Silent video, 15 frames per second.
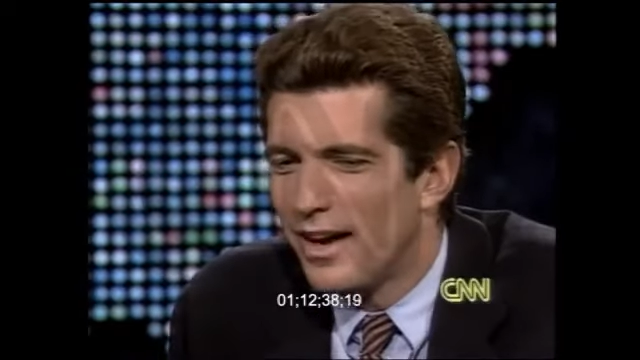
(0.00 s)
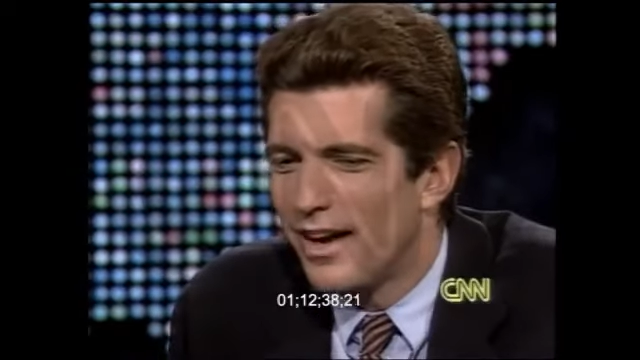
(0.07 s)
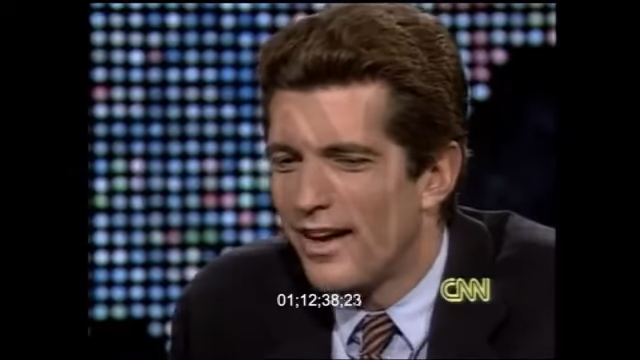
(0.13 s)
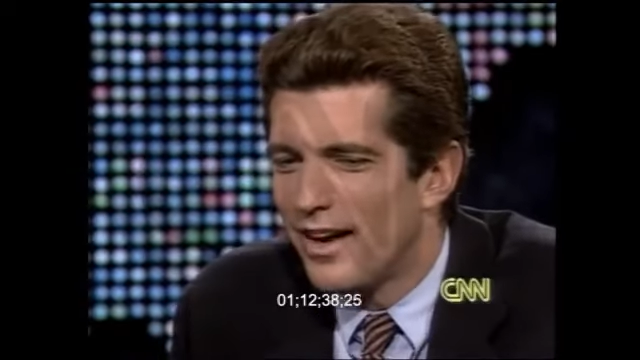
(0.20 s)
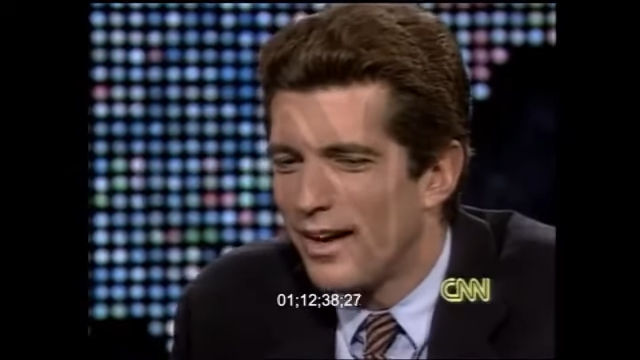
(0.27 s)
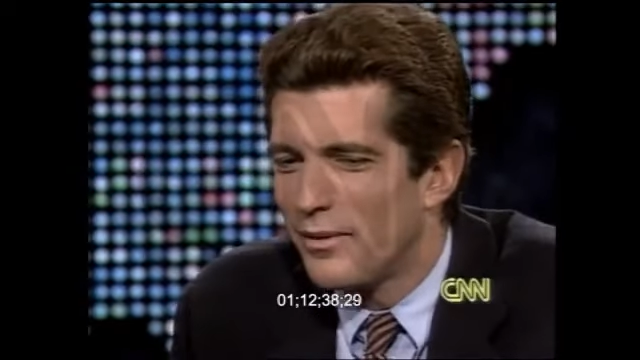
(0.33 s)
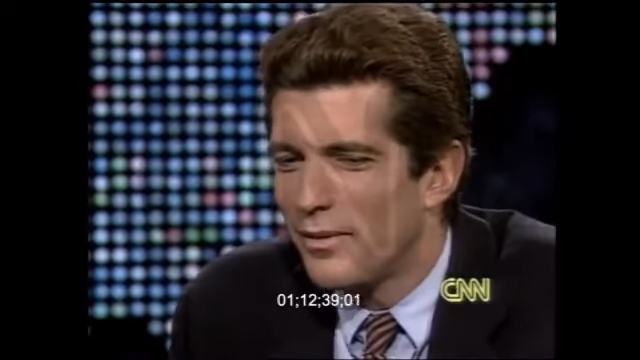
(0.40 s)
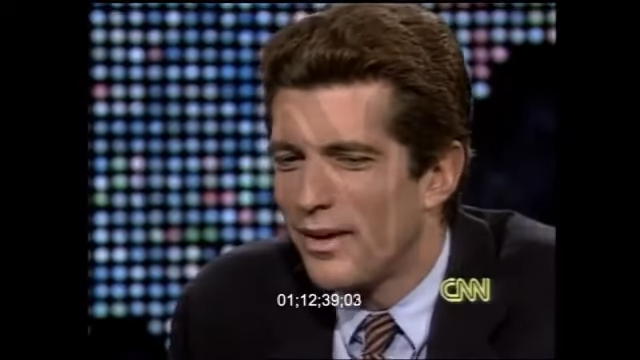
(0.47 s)

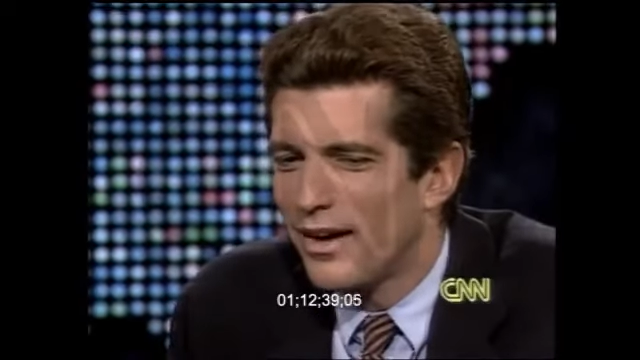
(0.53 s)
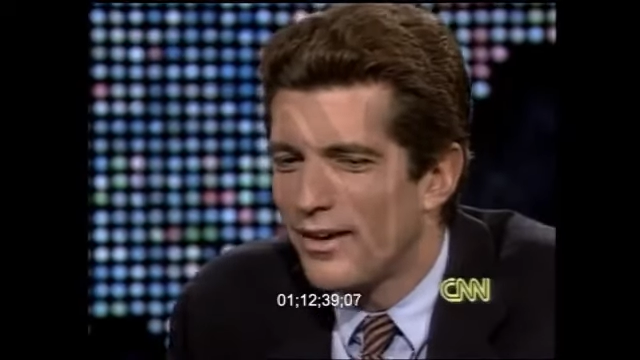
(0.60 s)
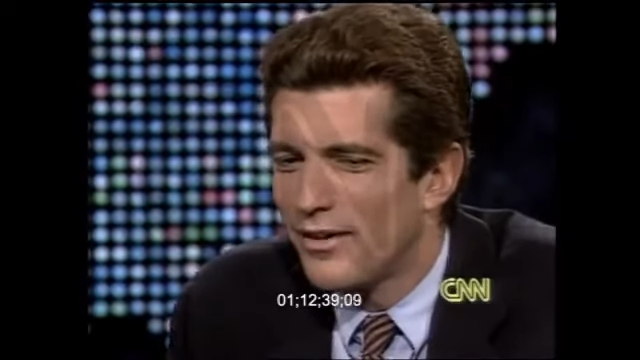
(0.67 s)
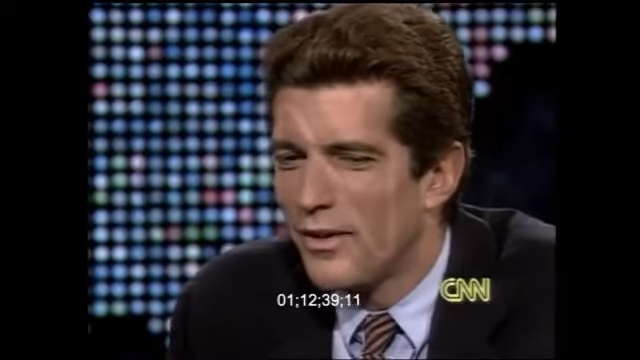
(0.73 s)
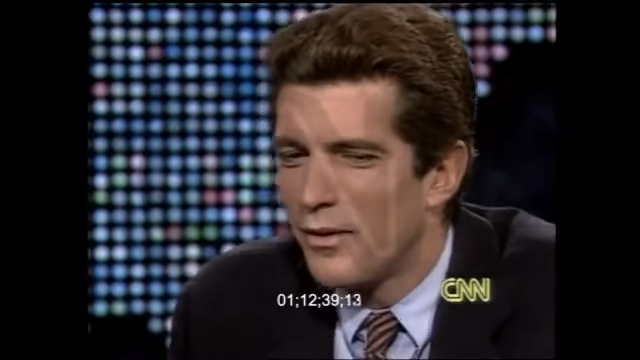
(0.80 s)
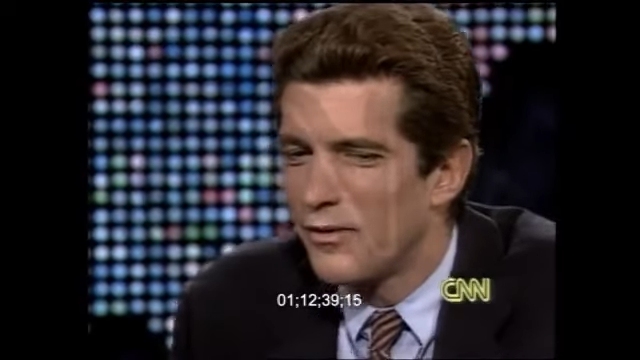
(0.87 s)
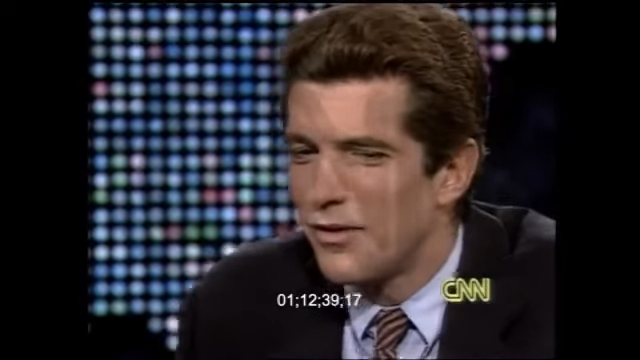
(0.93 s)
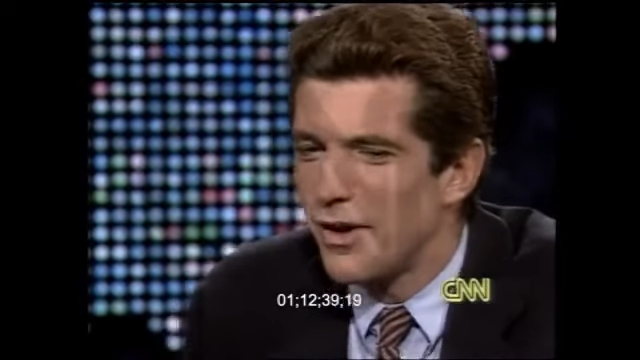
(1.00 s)
I don't
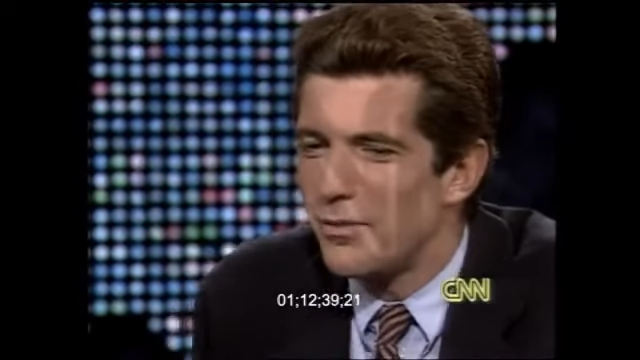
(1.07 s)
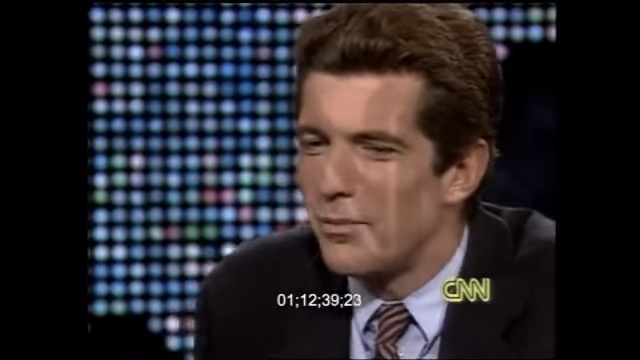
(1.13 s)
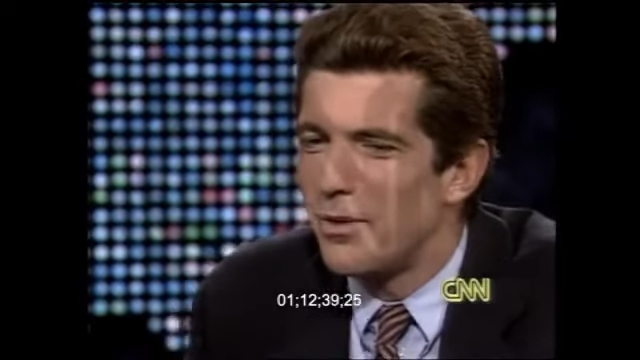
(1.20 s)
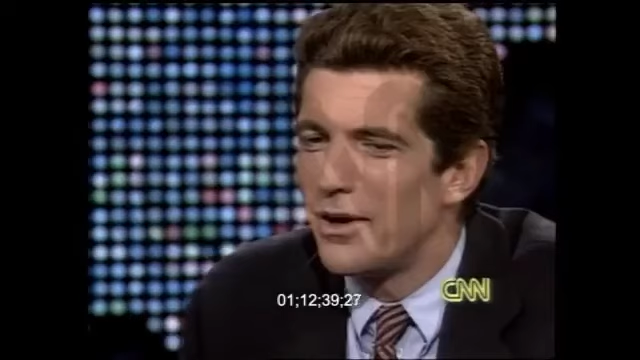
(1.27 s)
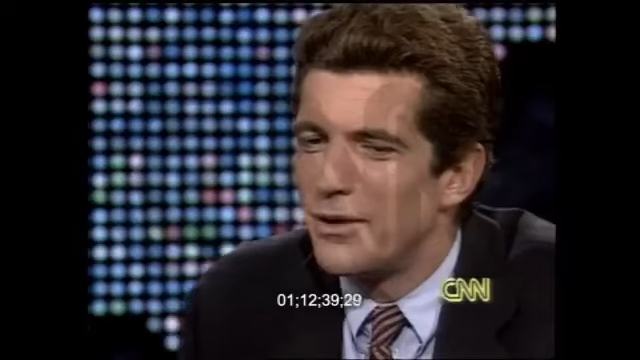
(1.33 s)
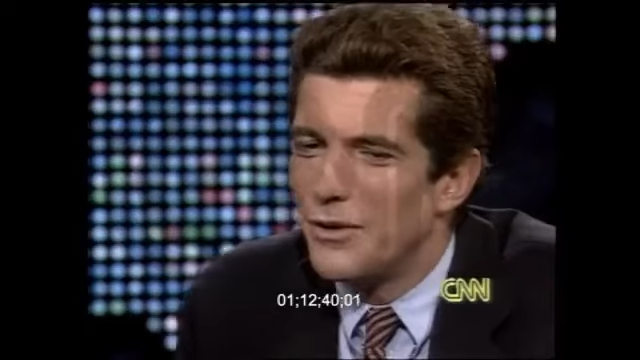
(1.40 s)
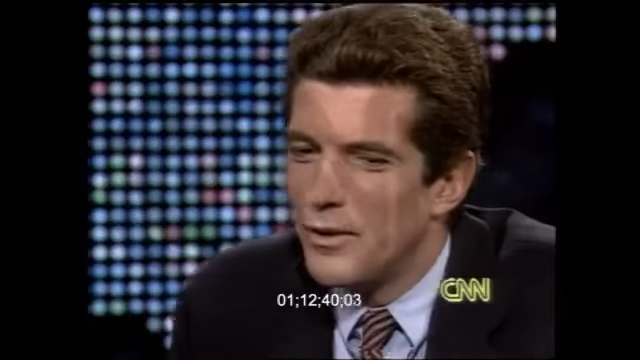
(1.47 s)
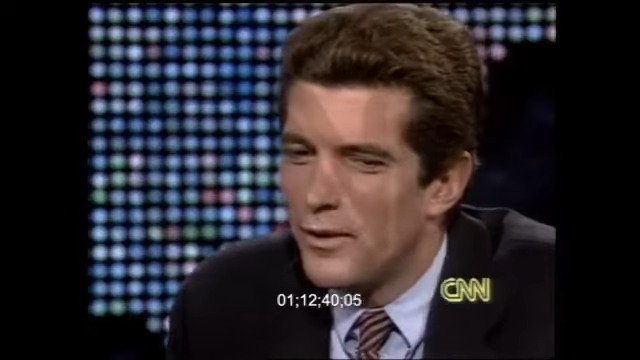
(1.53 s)
know if I'd
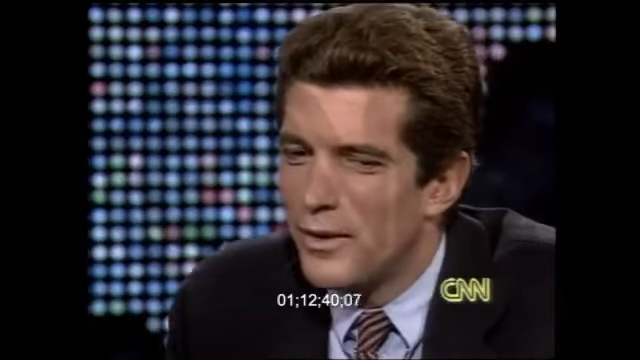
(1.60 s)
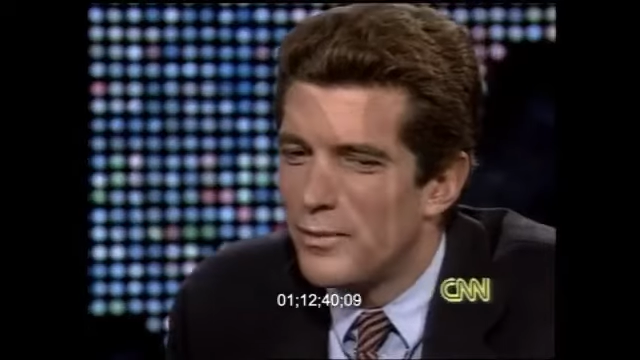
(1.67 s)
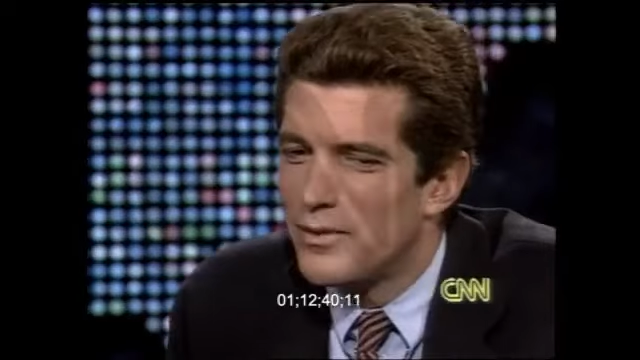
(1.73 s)
bring to an